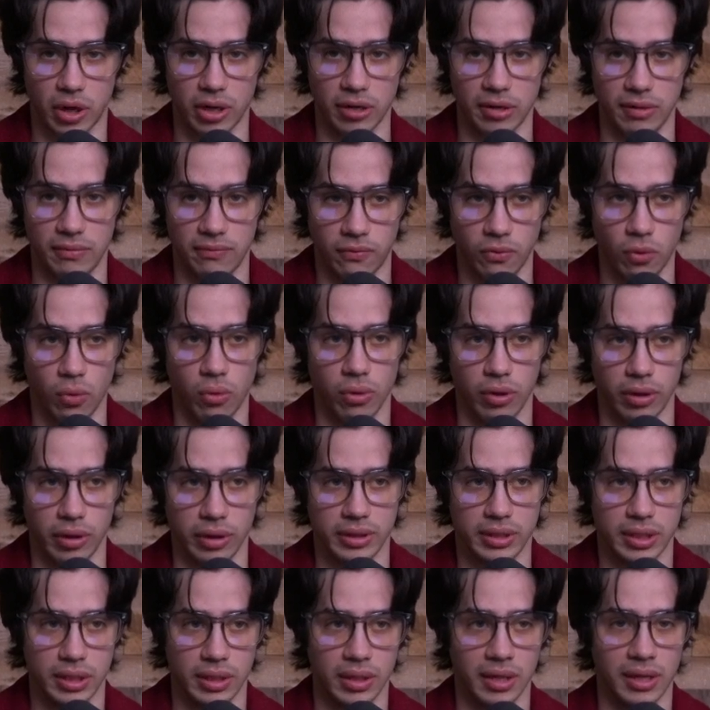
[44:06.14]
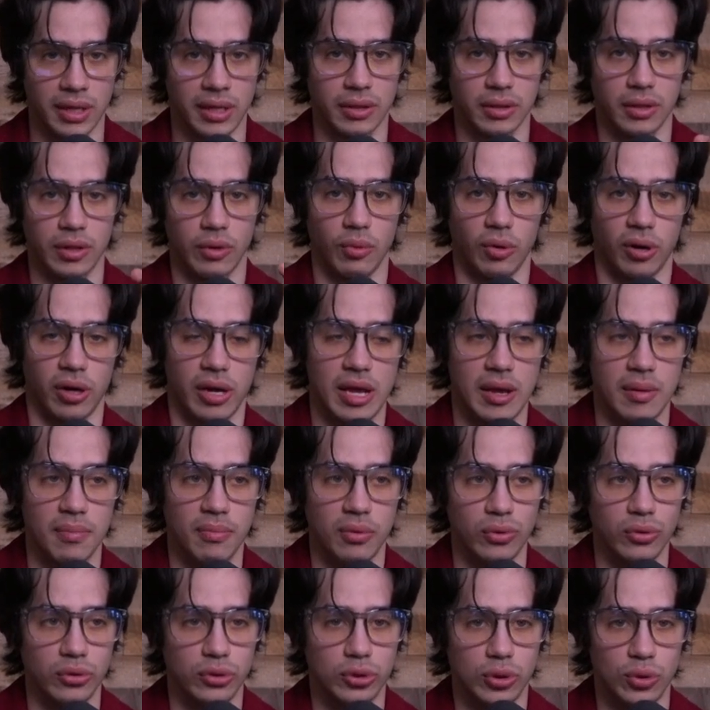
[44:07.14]
for it. They were able
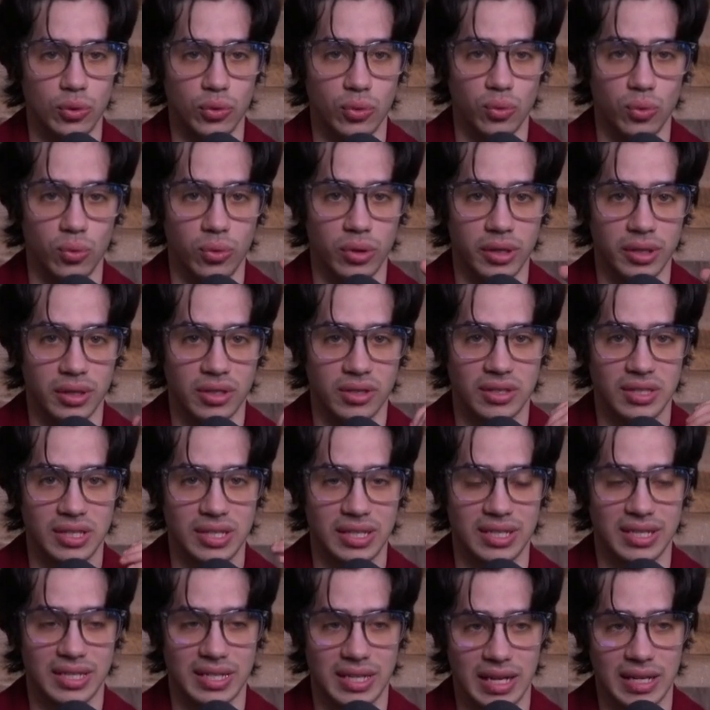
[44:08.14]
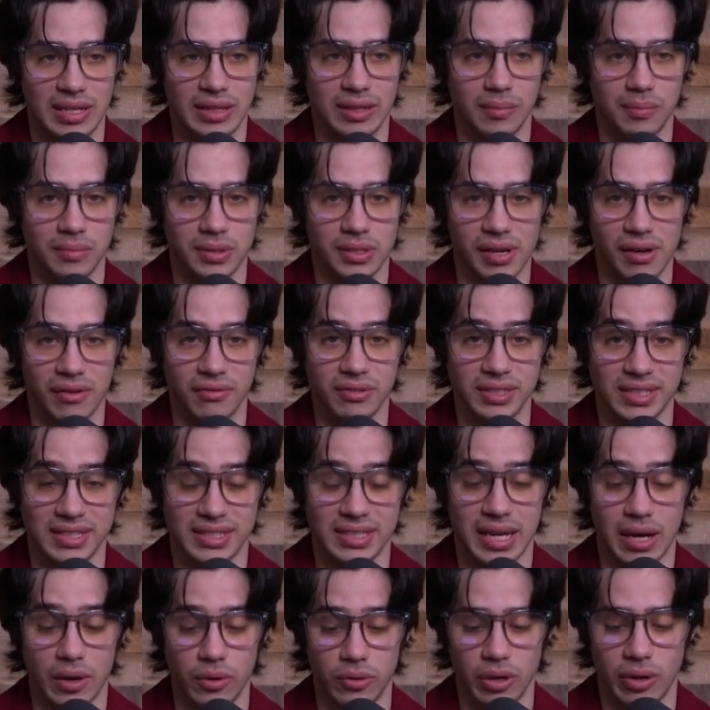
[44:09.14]
to sustain themselves as
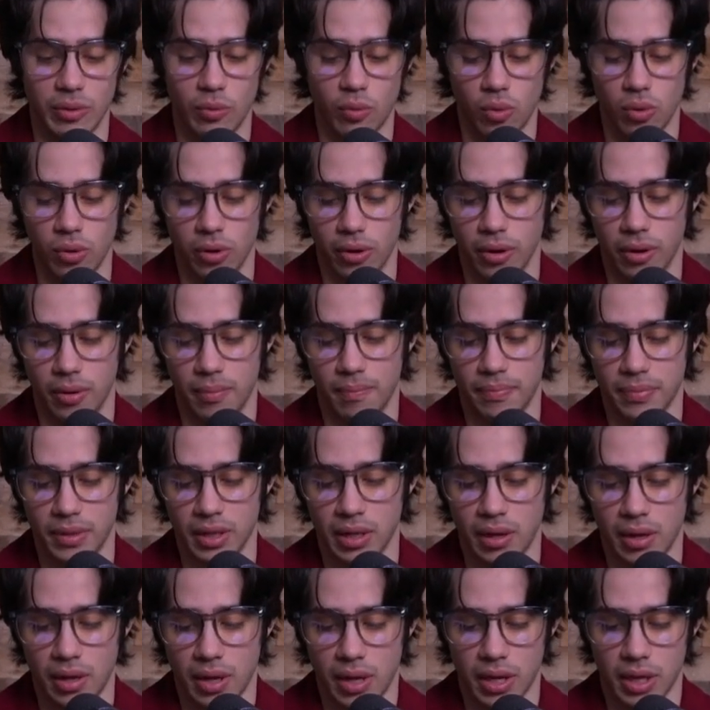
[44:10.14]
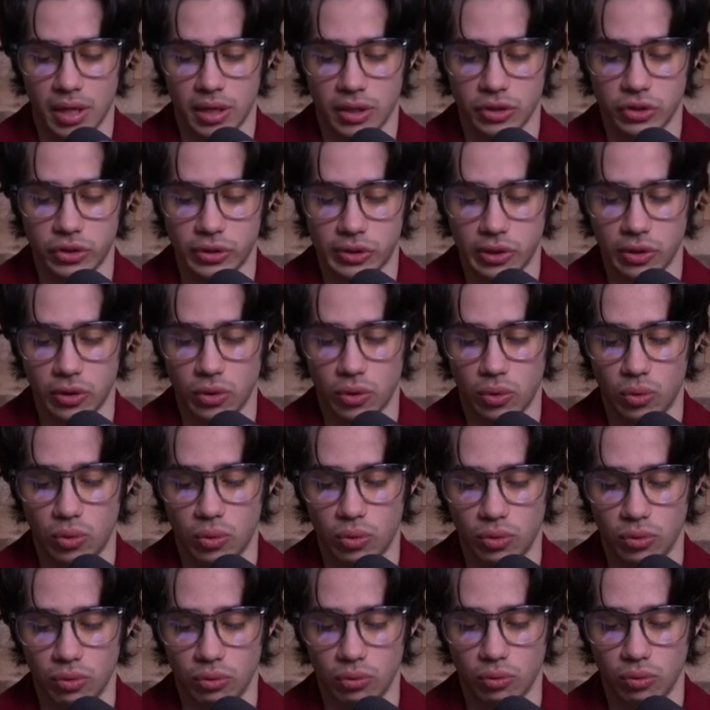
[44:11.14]
how they were.
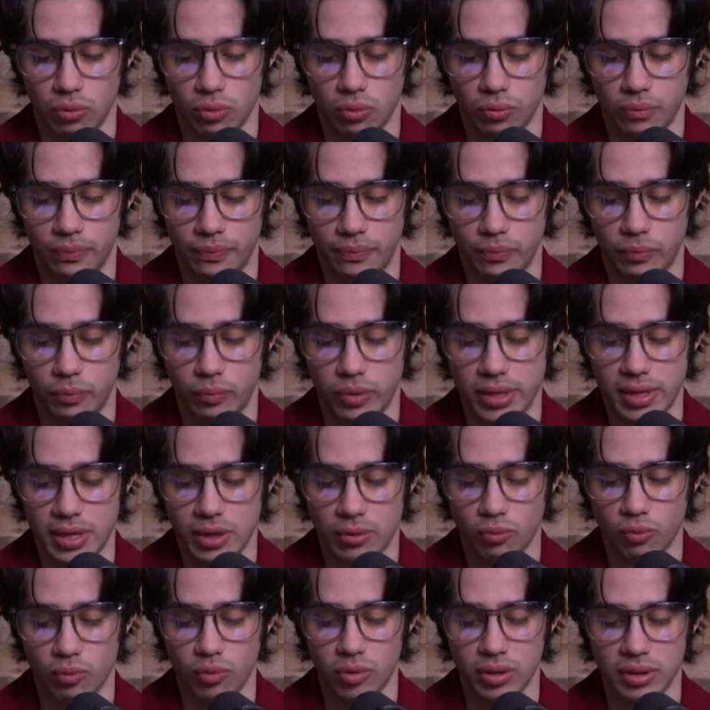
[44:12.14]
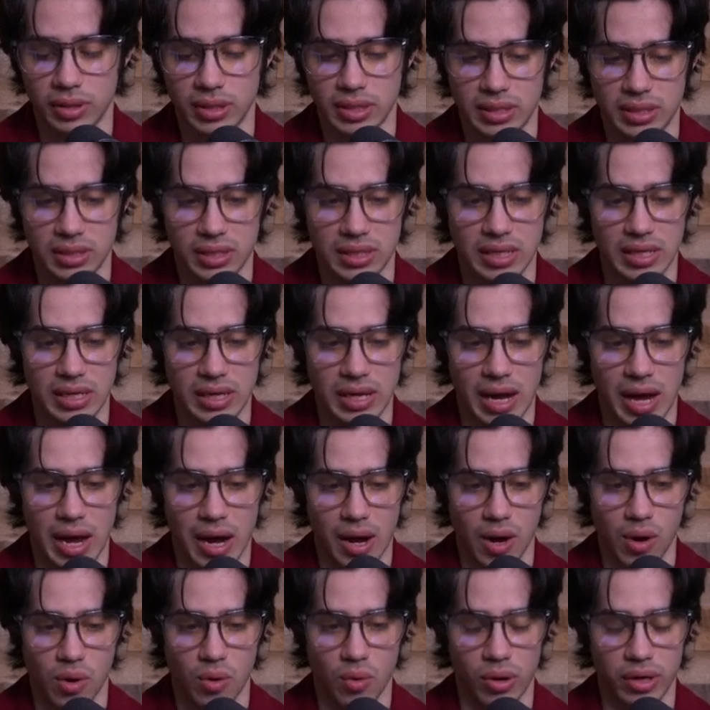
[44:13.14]
So we can really see
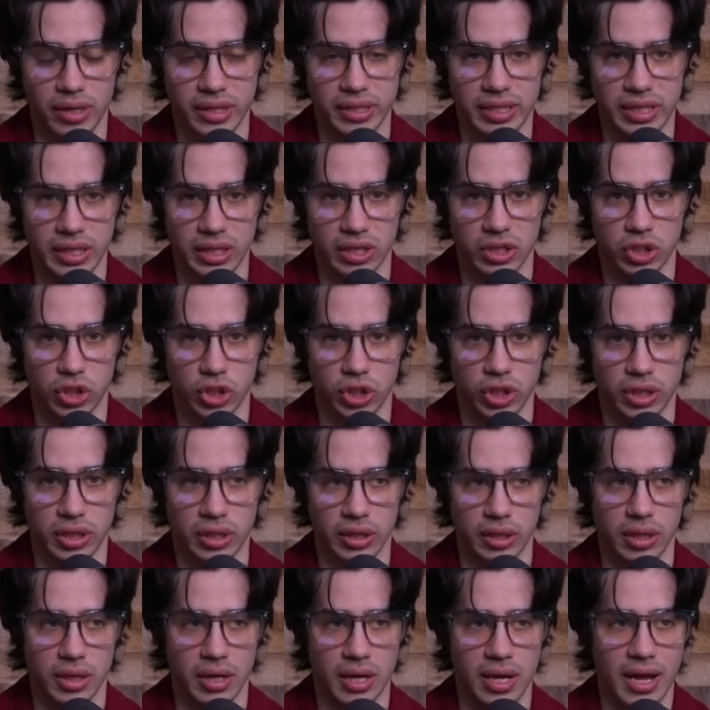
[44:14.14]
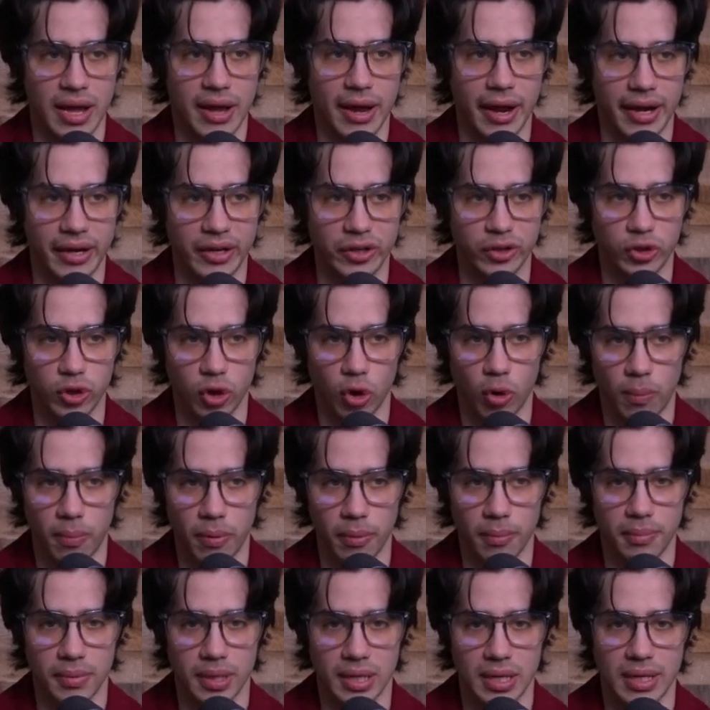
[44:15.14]
how addiction and
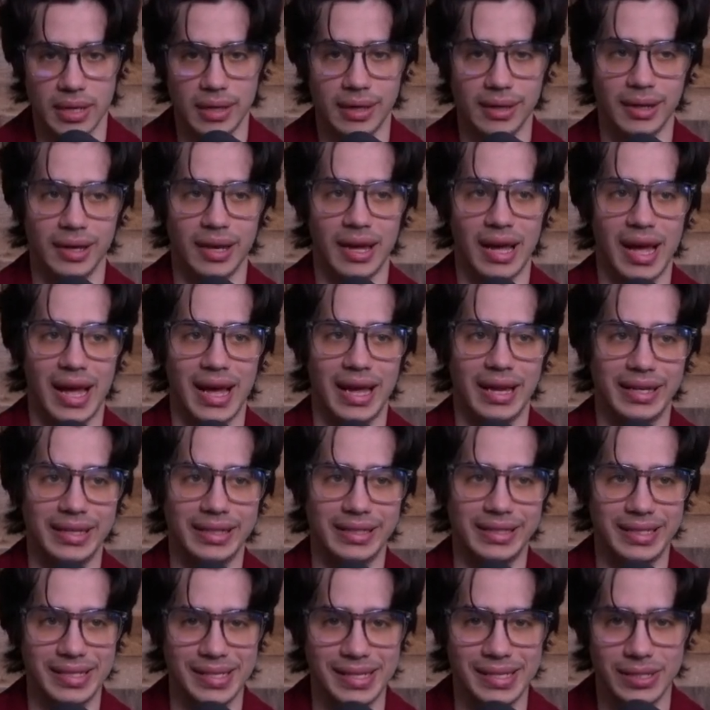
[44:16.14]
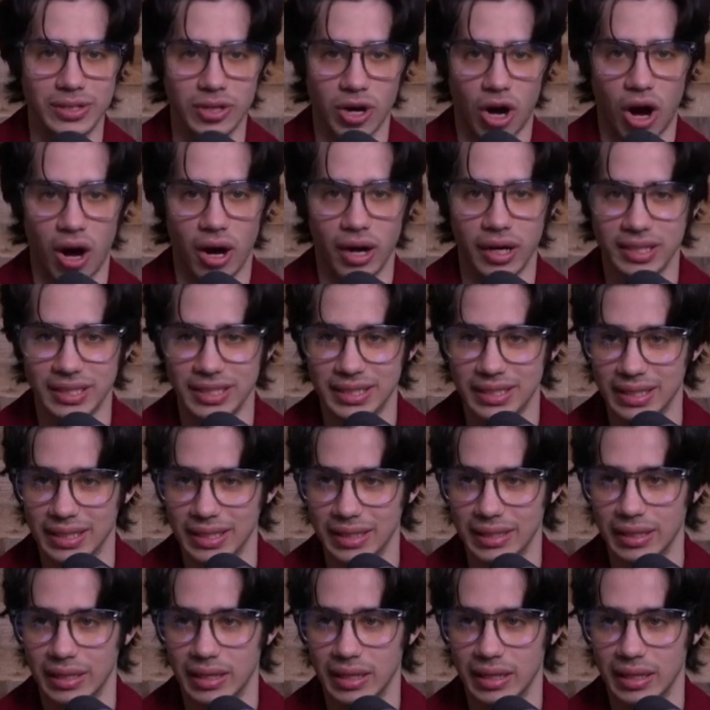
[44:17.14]
dopamine and detoxing